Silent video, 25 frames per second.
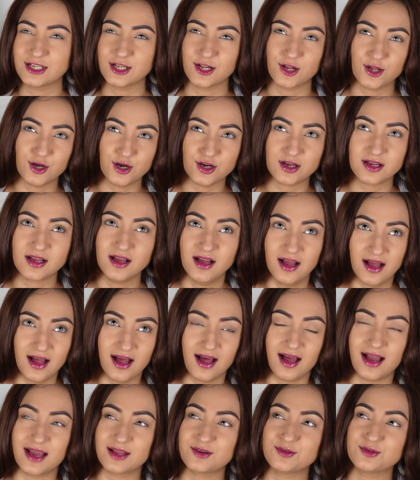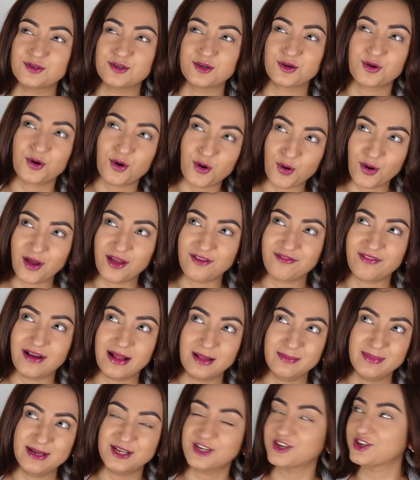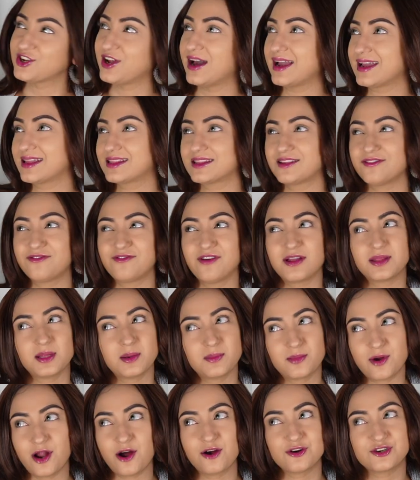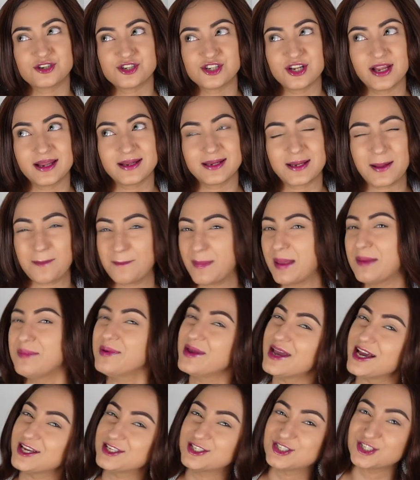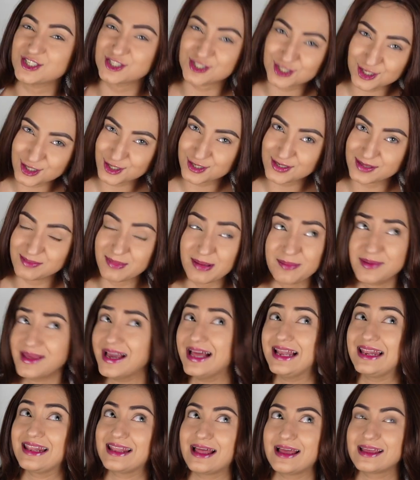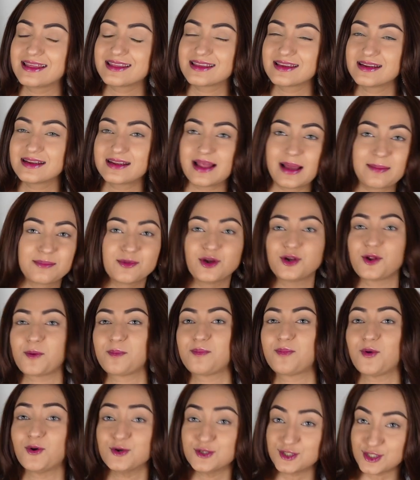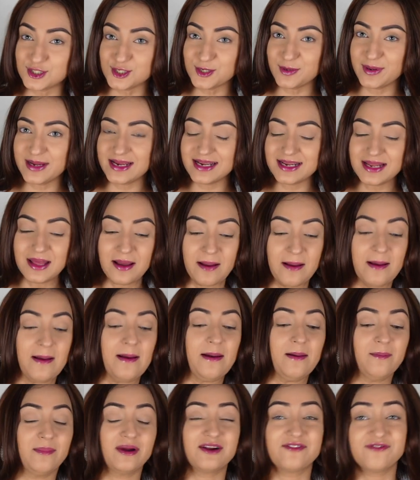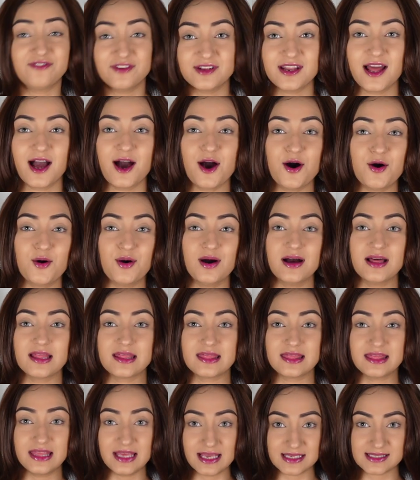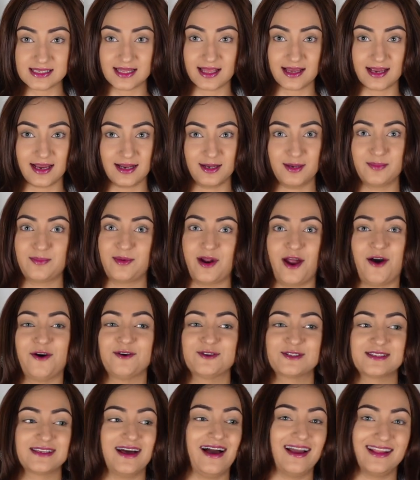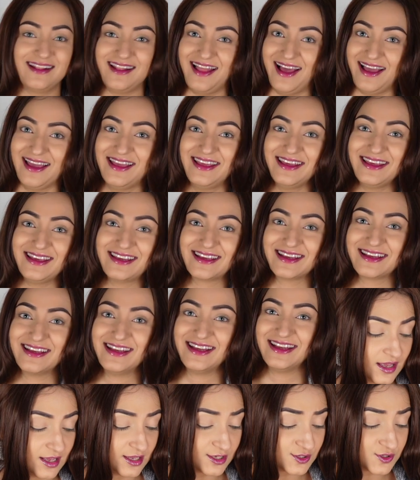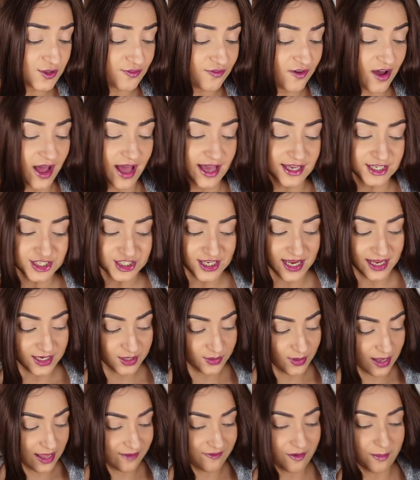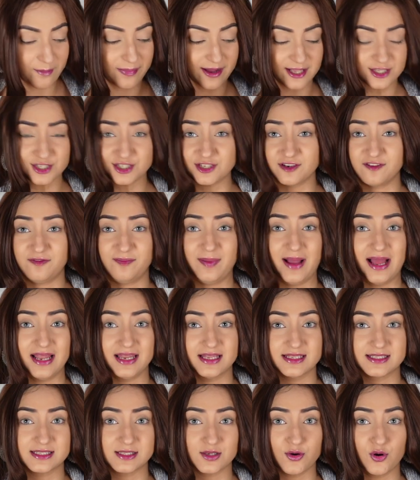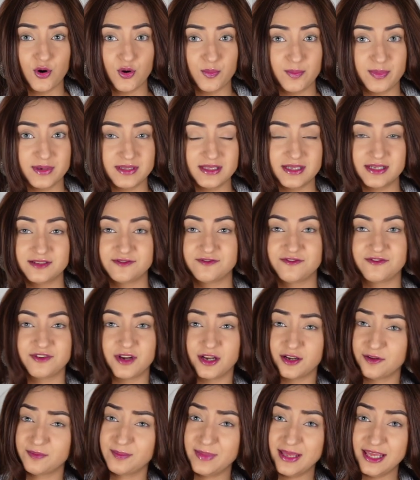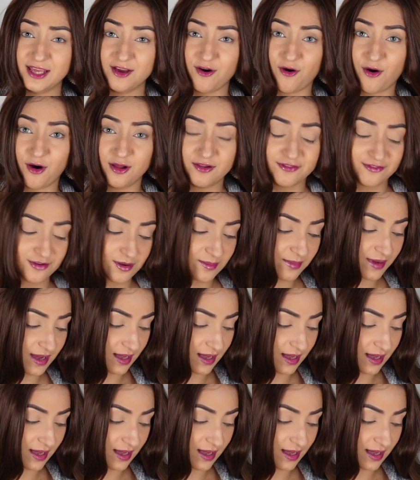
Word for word: look. I don't know if I'll be trying the feather brow trend. Maybe I should, maybe I like it. I'm not opposed to it, but for now, uh, these are the kind of brows I like. So for eyeshadow, I have a bunch of palettes open in front of me, all from